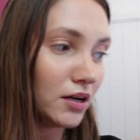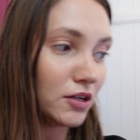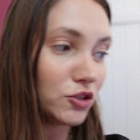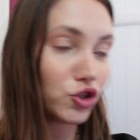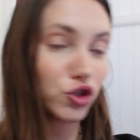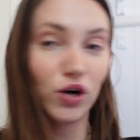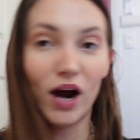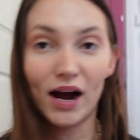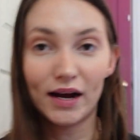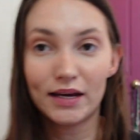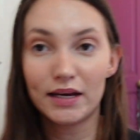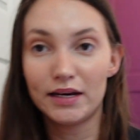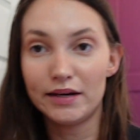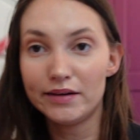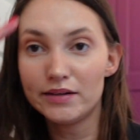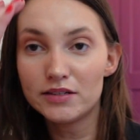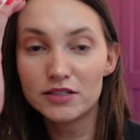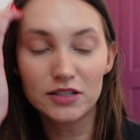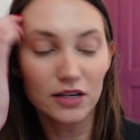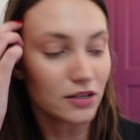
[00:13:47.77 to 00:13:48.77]

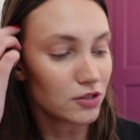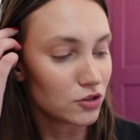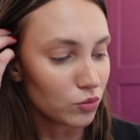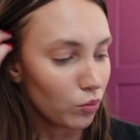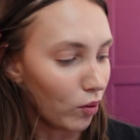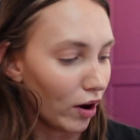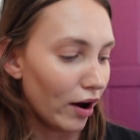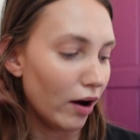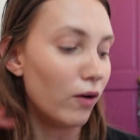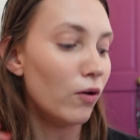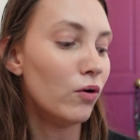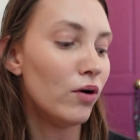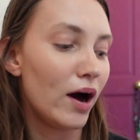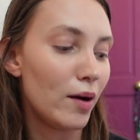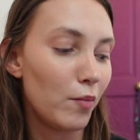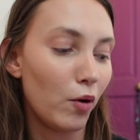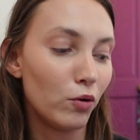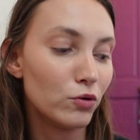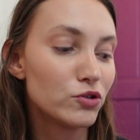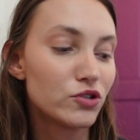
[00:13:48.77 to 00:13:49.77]
trackies as well.
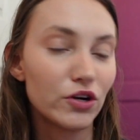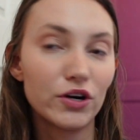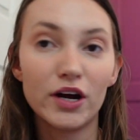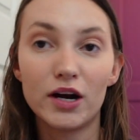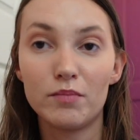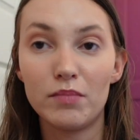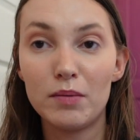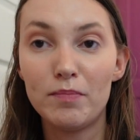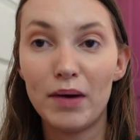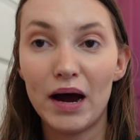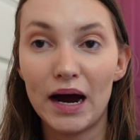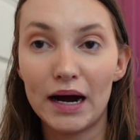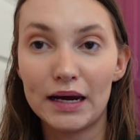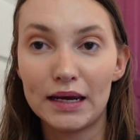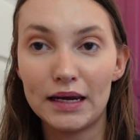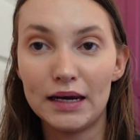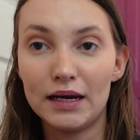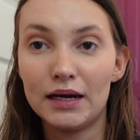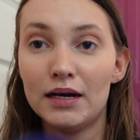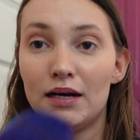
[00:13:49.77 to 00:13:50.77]
I'm also going to be
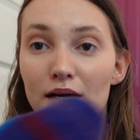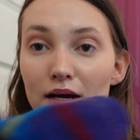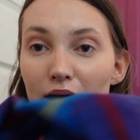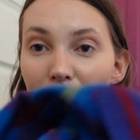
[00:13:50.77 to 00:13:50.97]
packing